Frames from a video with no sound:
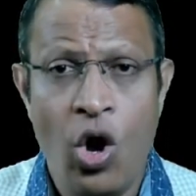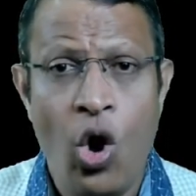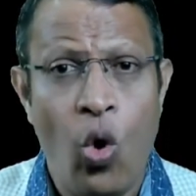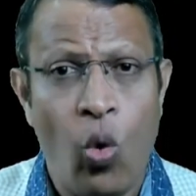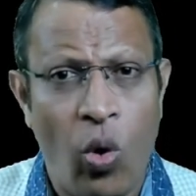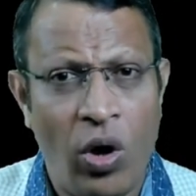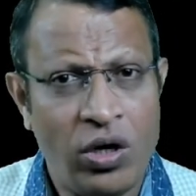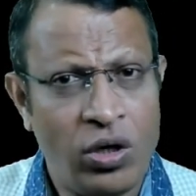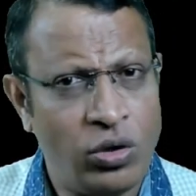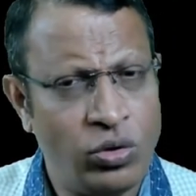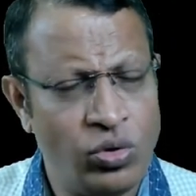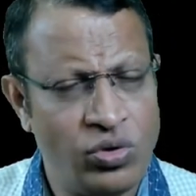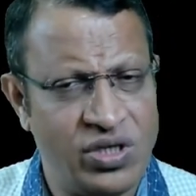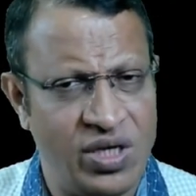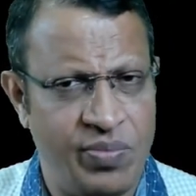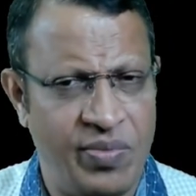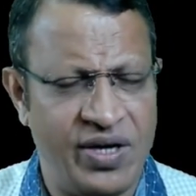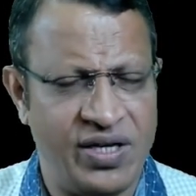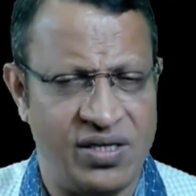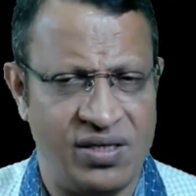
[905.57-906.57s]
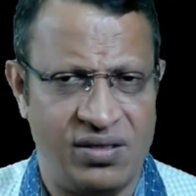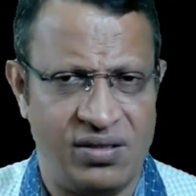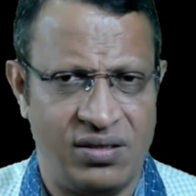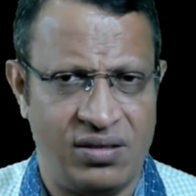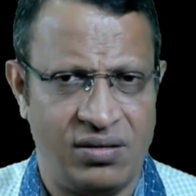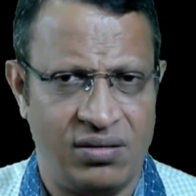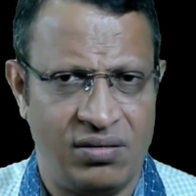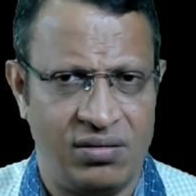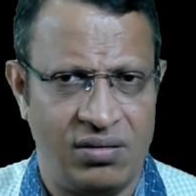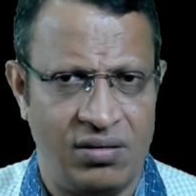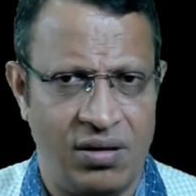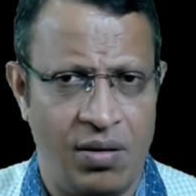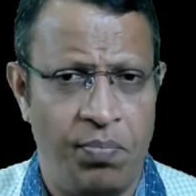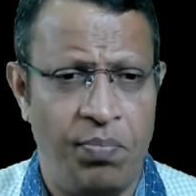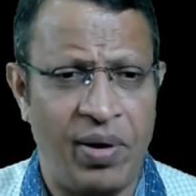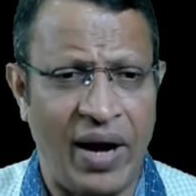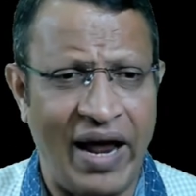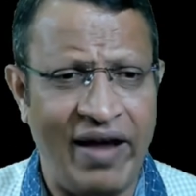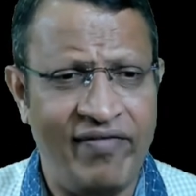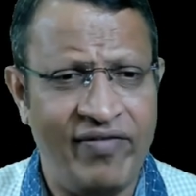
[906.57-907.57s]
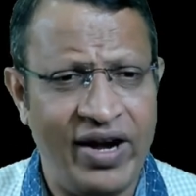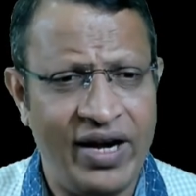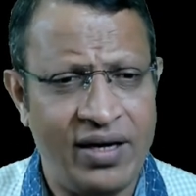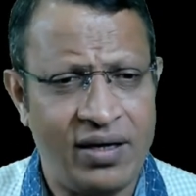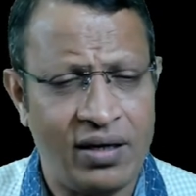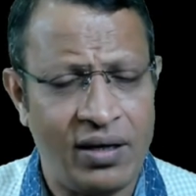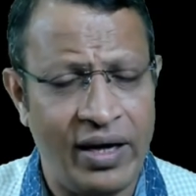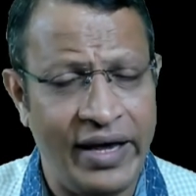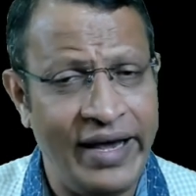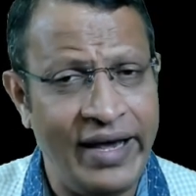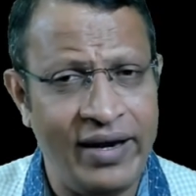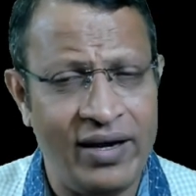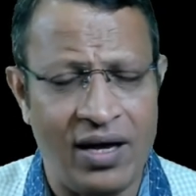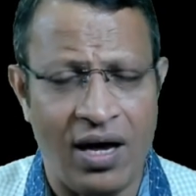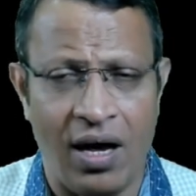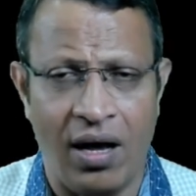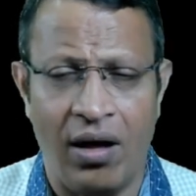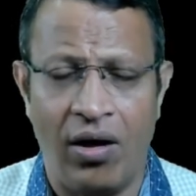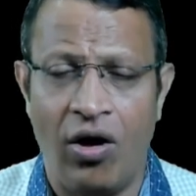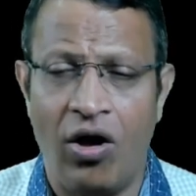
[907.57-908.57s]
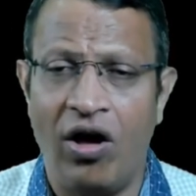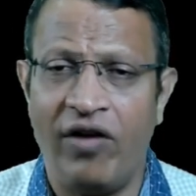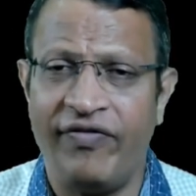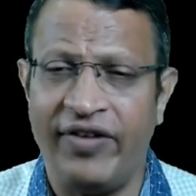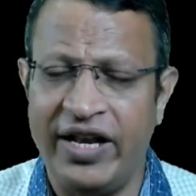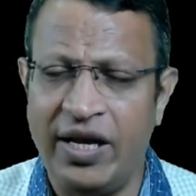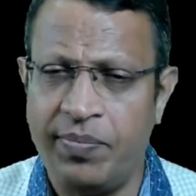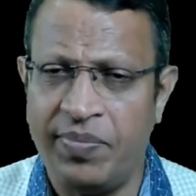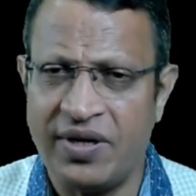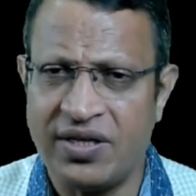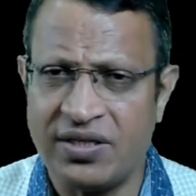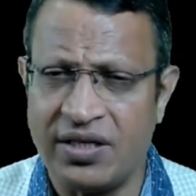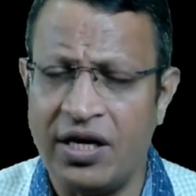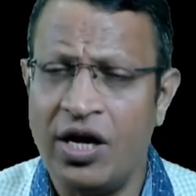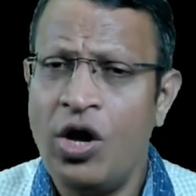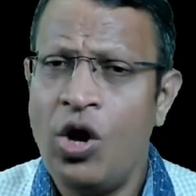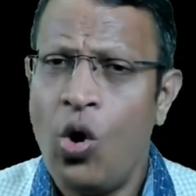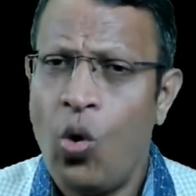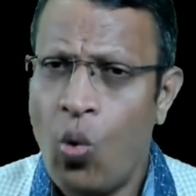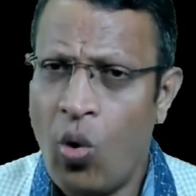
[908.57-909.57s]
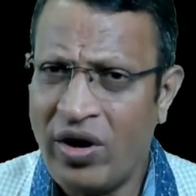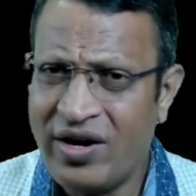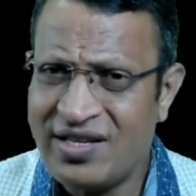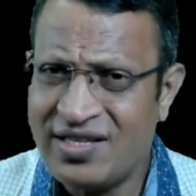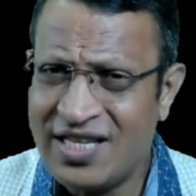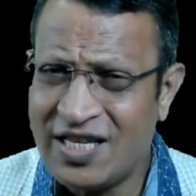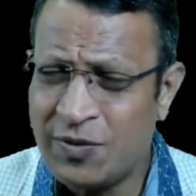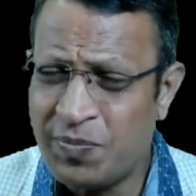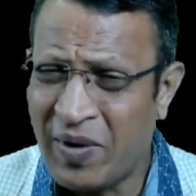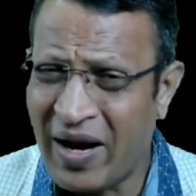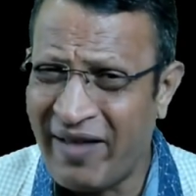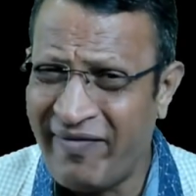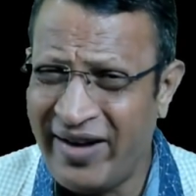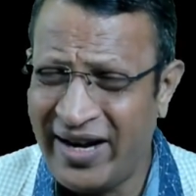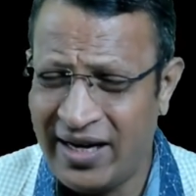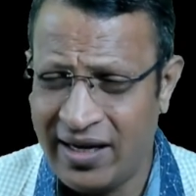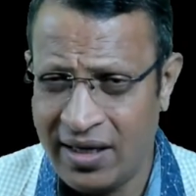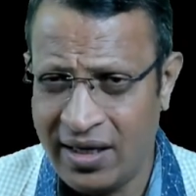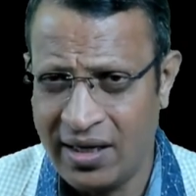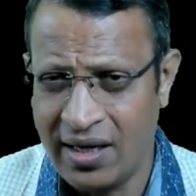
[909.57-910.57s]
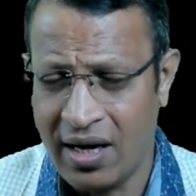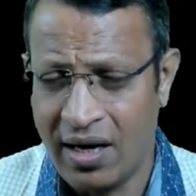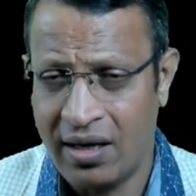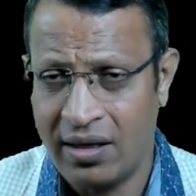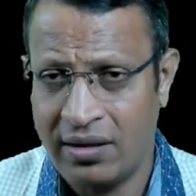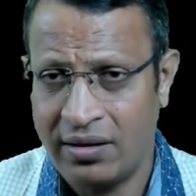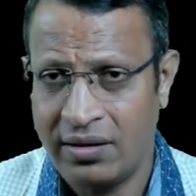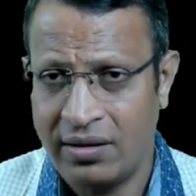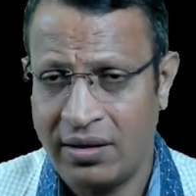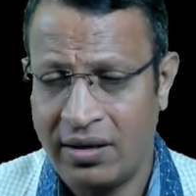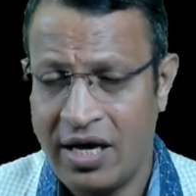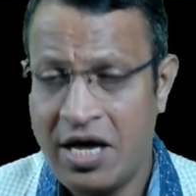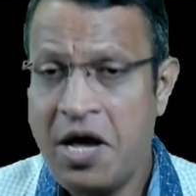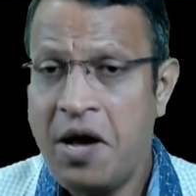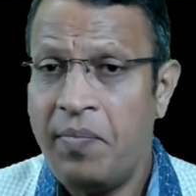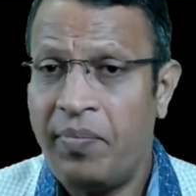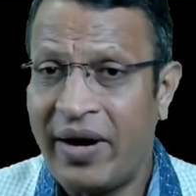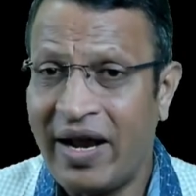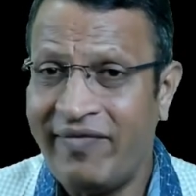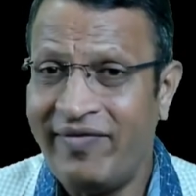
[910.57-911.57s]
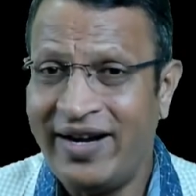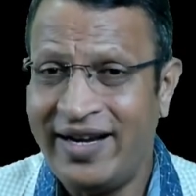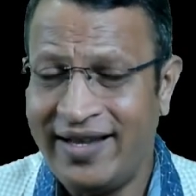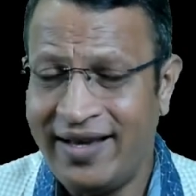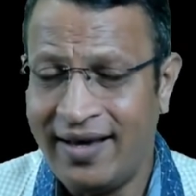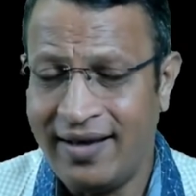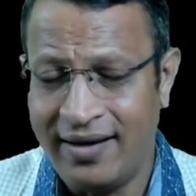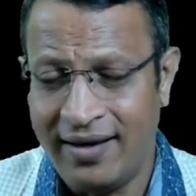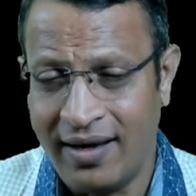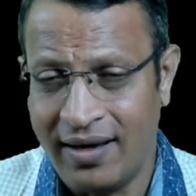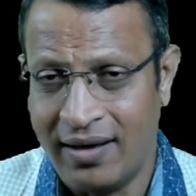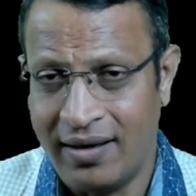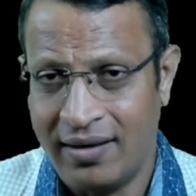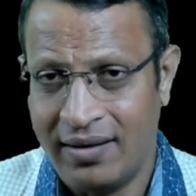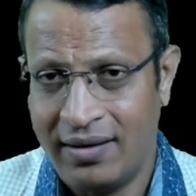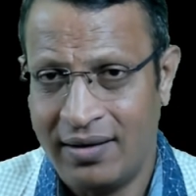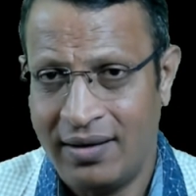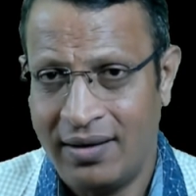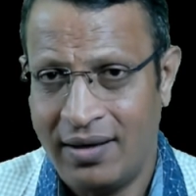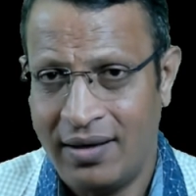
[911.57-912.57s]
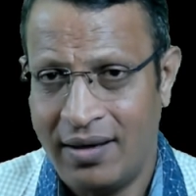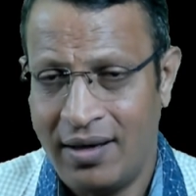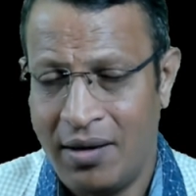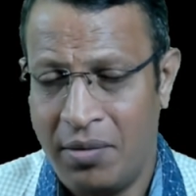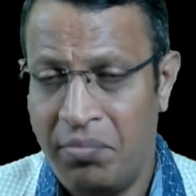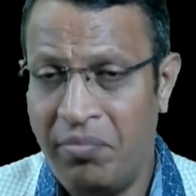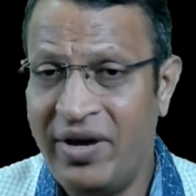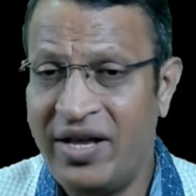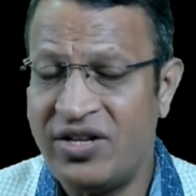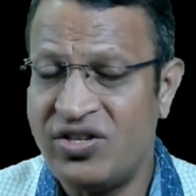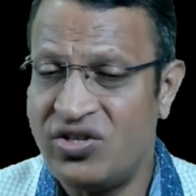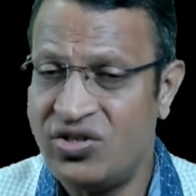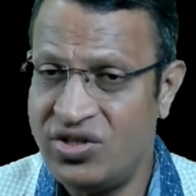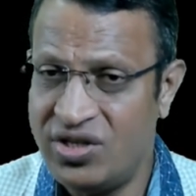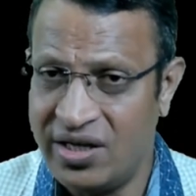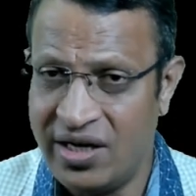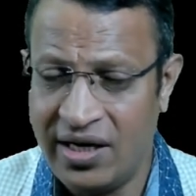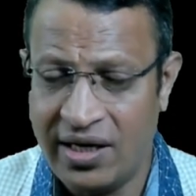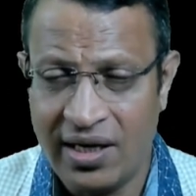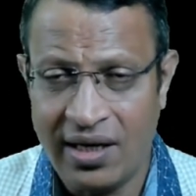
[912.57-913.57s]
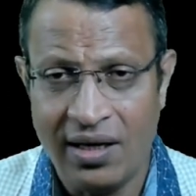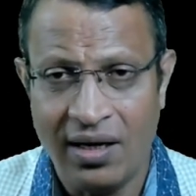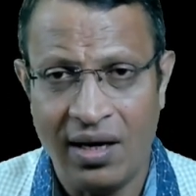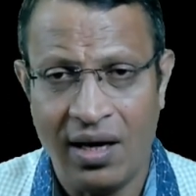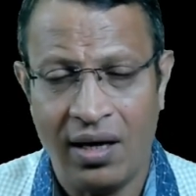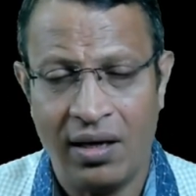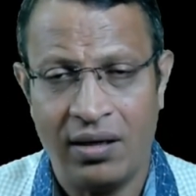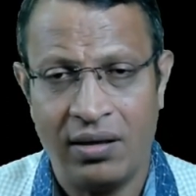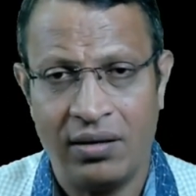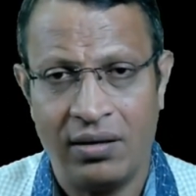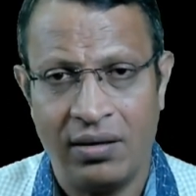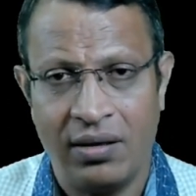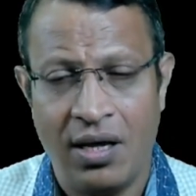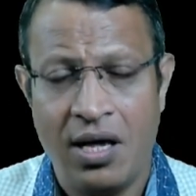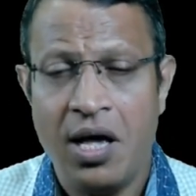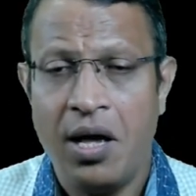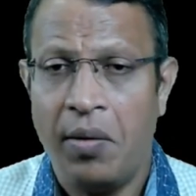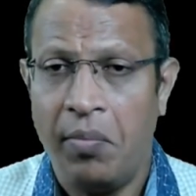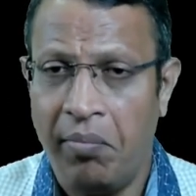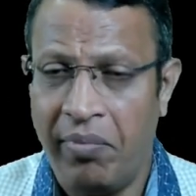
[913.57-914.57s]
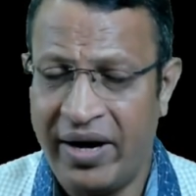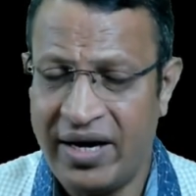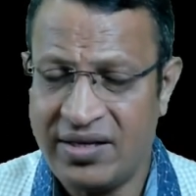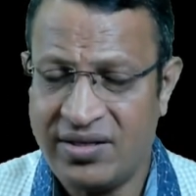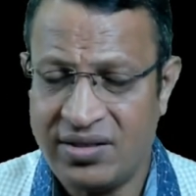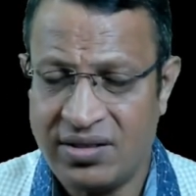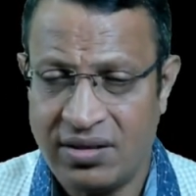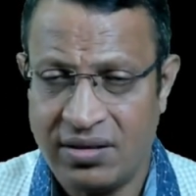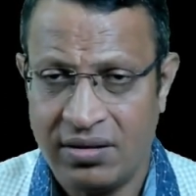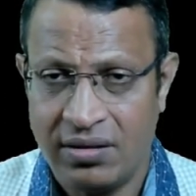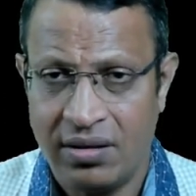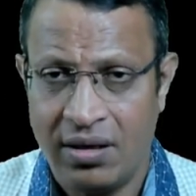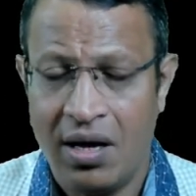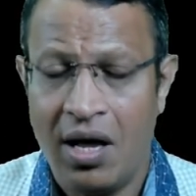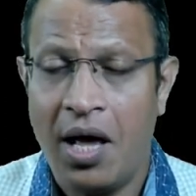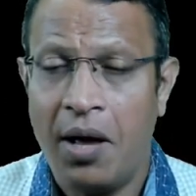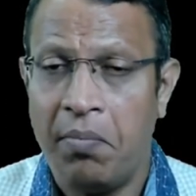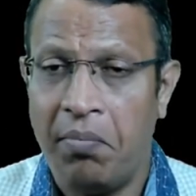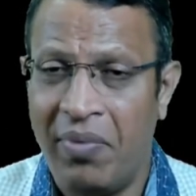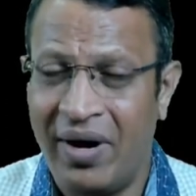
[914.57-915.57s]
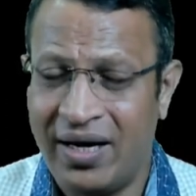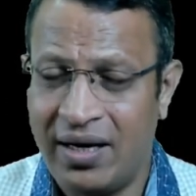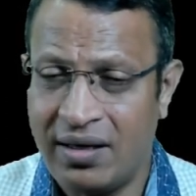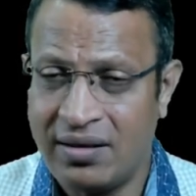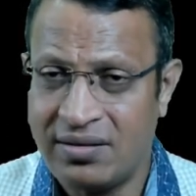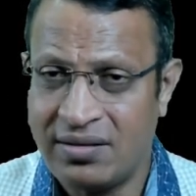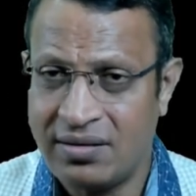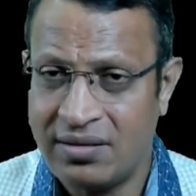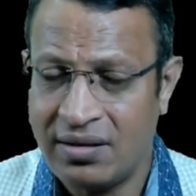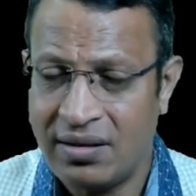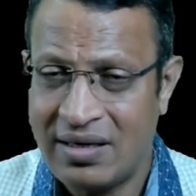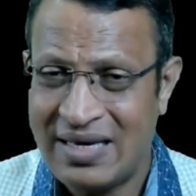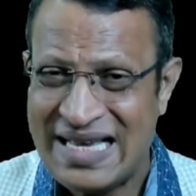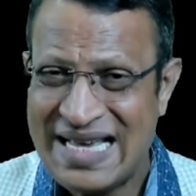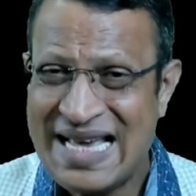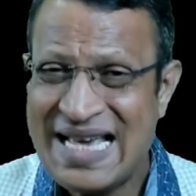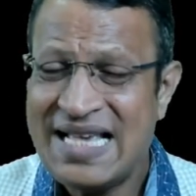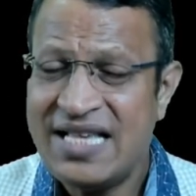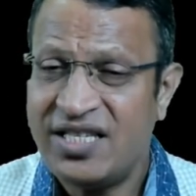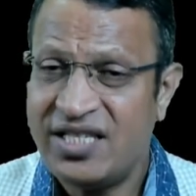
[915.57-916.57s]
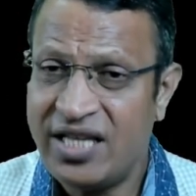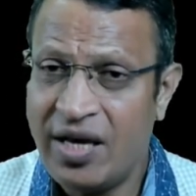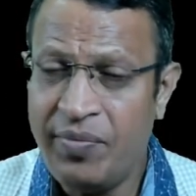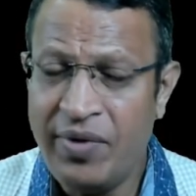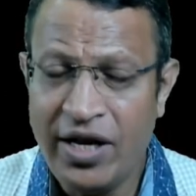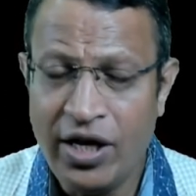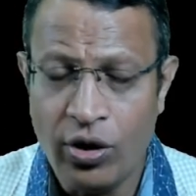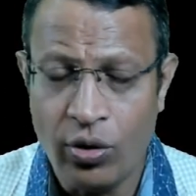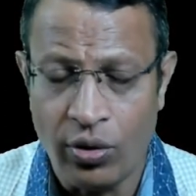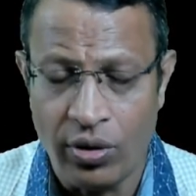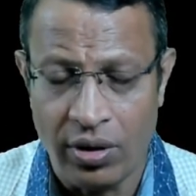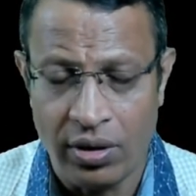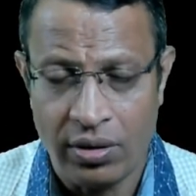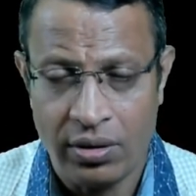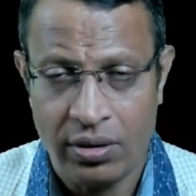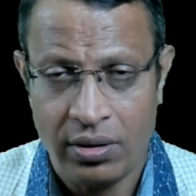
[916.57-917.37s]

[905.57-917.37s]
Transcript: What are those images? Private area of any person. What is this private area? Private area means genitalia, breast, buttocks, semi-nude